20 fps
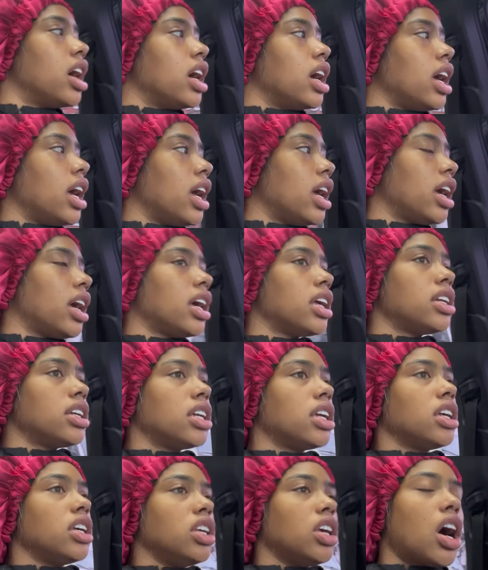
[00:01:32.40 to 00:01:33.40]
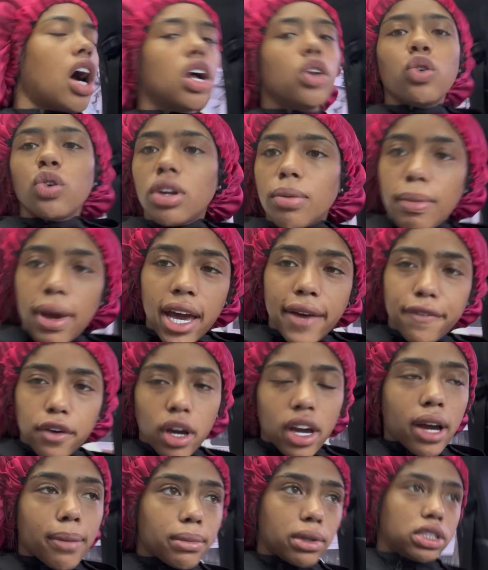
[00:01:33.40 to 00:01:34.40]
And y'all do the math on
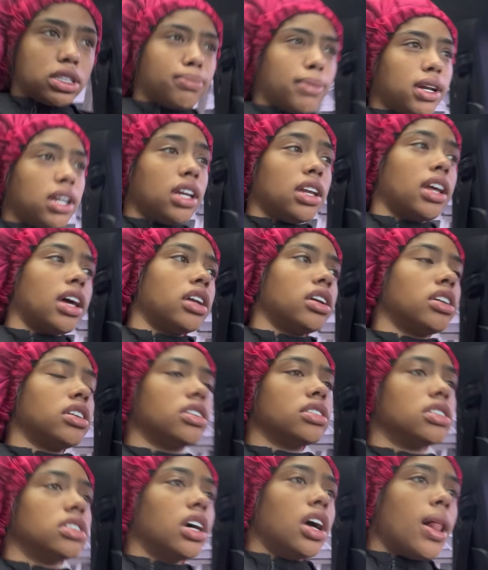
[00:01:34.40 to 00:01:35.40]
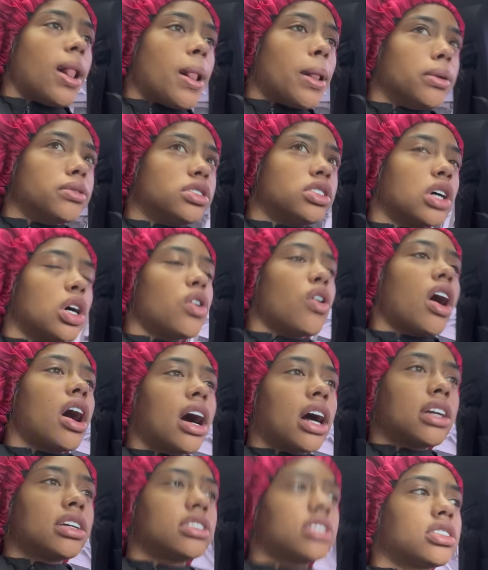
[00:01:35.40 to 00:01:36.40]
how much money that is. So
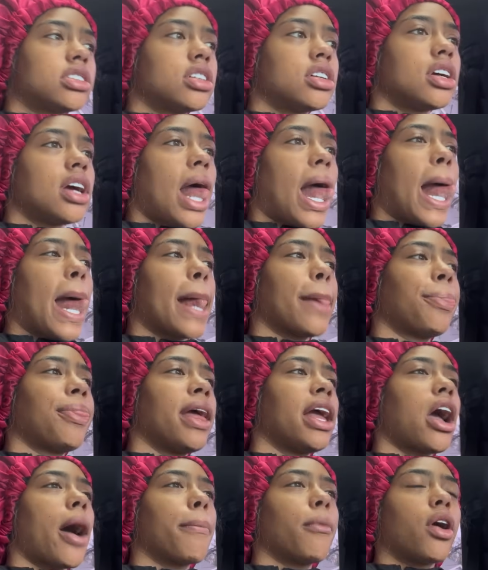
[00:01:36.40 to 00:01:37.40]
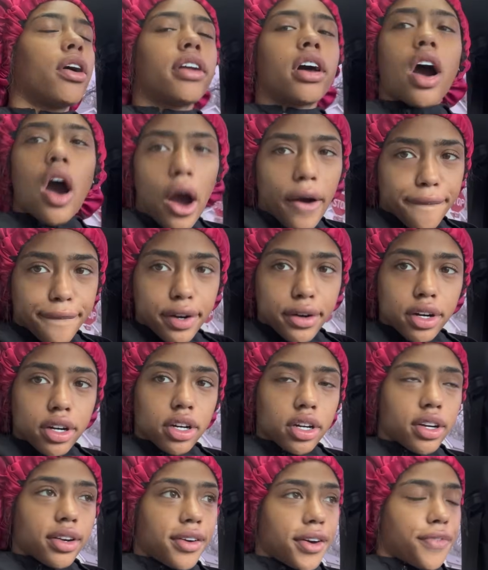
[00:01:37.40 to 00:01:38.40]
honestly, I think I'm gonna offer
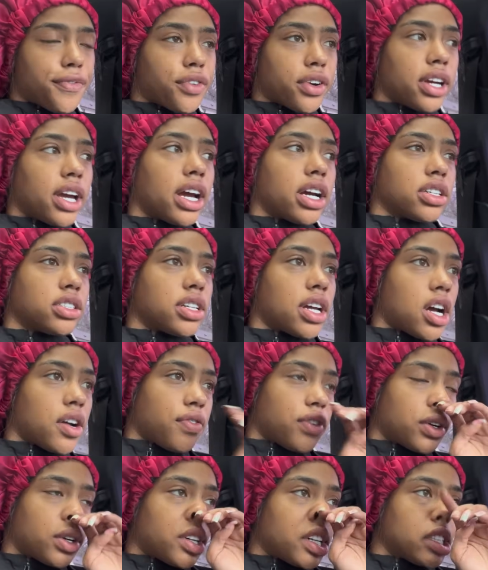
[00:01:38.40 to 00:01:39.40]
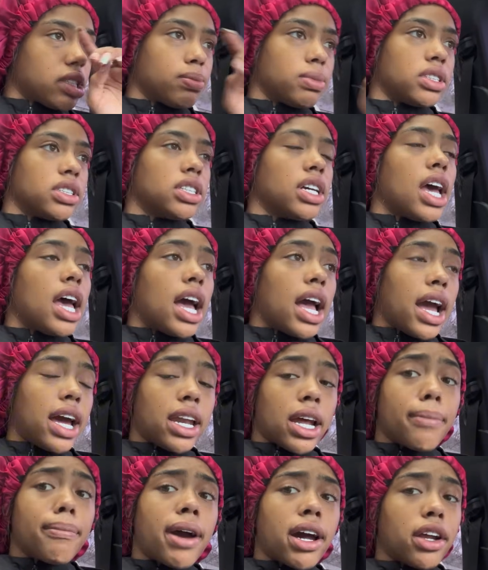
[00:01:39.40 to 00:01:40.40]
her a free hairstyle for Christmas. And
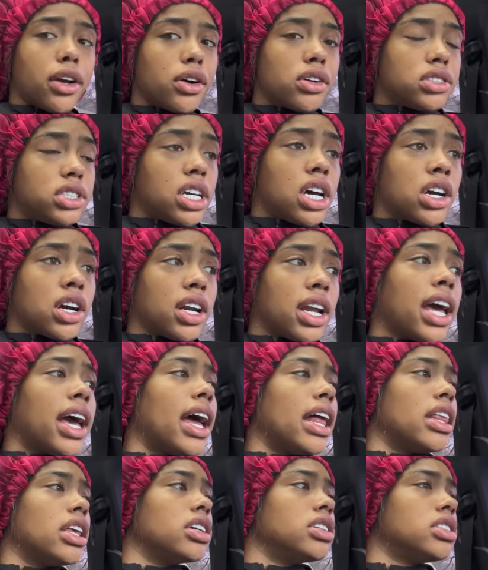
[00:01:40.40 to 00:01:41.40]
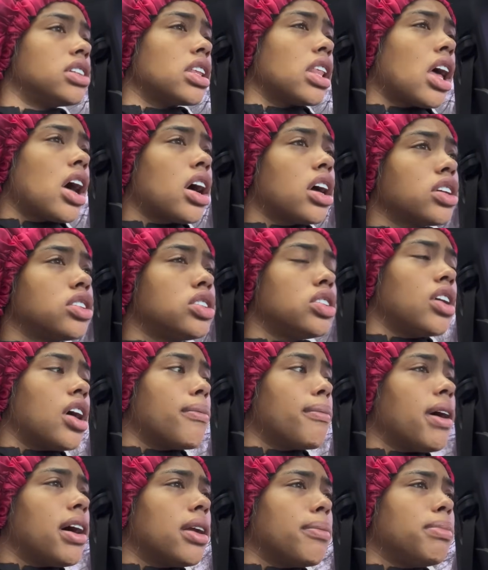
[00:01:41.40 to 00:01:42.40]
I'm about to go tell her that at the salon too. I'm
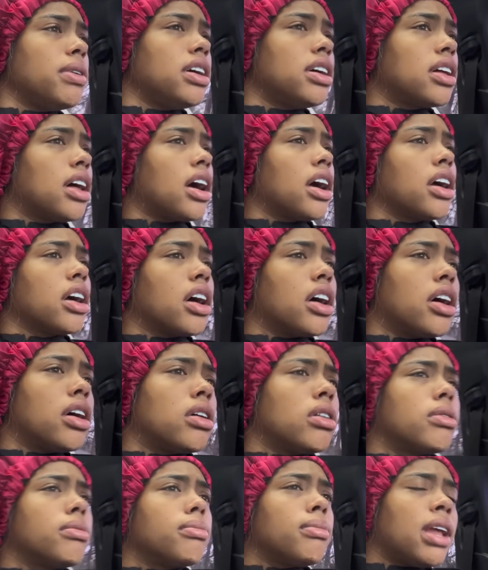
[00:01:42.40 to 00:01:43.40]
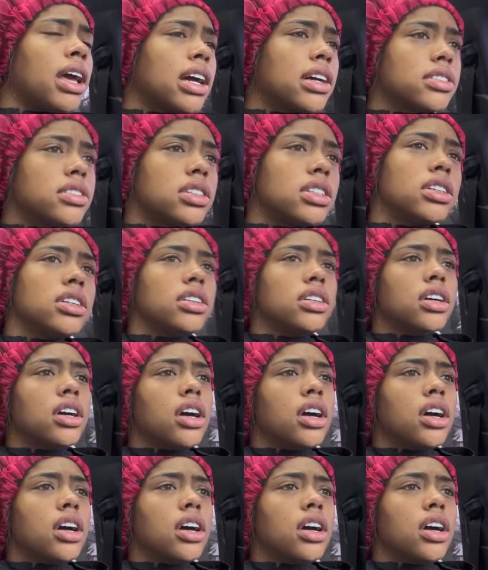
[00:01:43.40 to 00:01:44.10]
about to be like, Nancy,